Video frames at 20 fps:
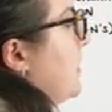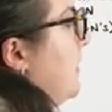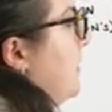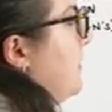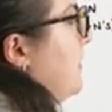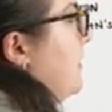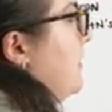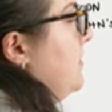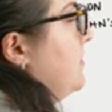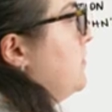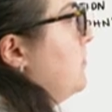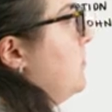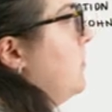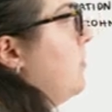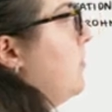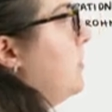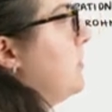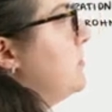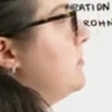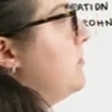like this. We
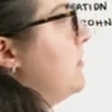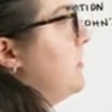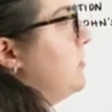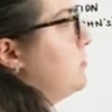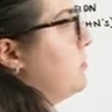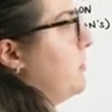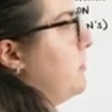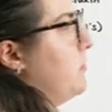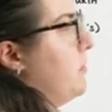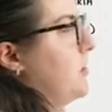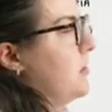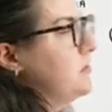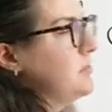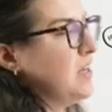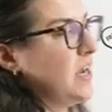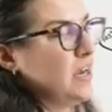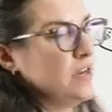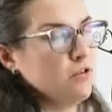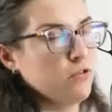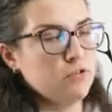want to make sure that we are
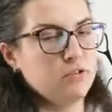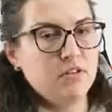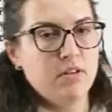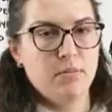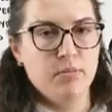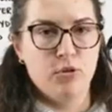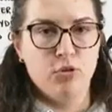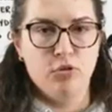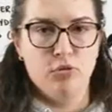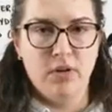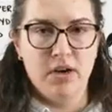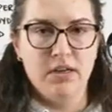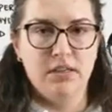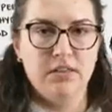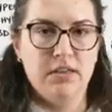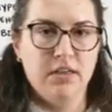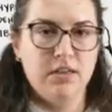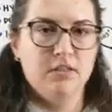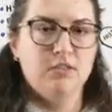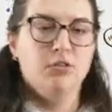diagnosing them
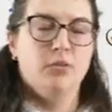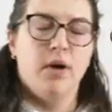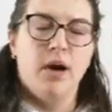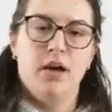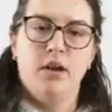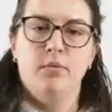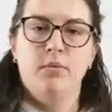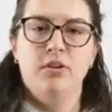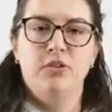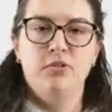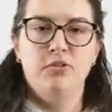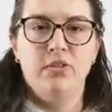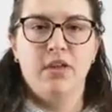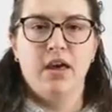correctly. So how do we do